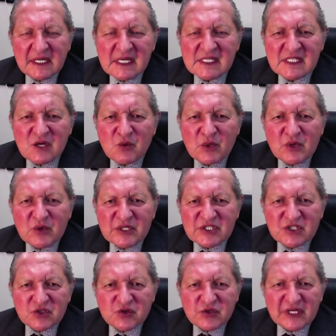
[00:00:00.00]
So we
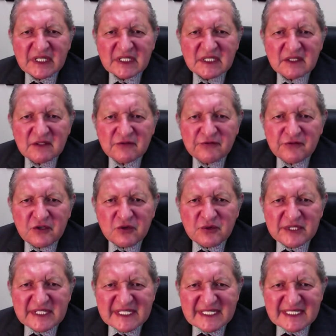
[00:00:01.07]
restrict
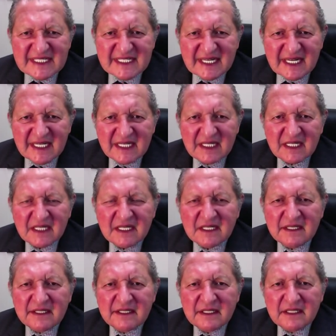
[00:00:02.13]
fluid intake
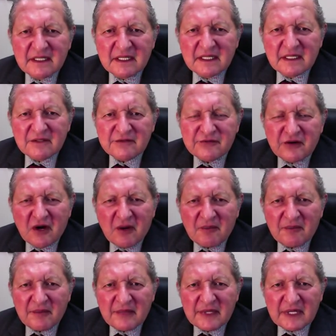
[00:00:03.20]

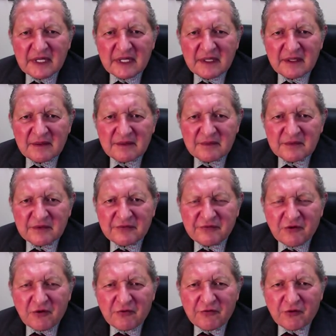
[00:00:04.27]
from
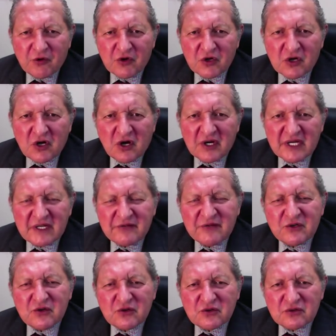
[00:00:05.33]
before 4 o'clock. If
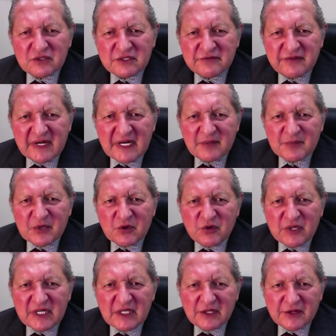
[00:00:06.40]
you develop a
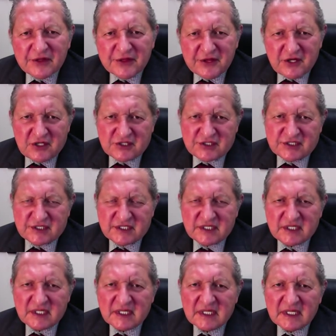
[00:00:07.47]
real thirst,
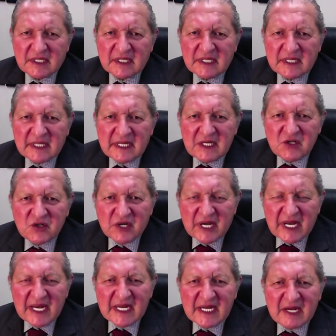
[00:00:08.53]
then you
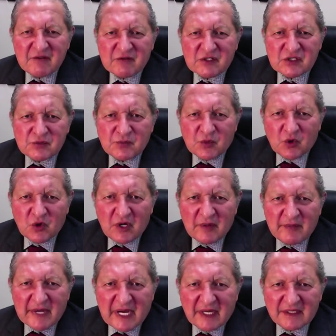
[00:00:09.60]
can have a small
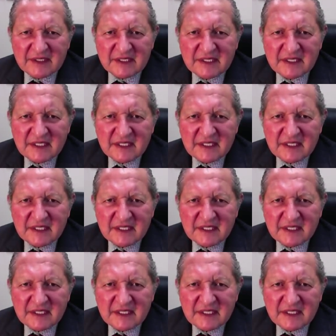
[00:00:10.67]
amount.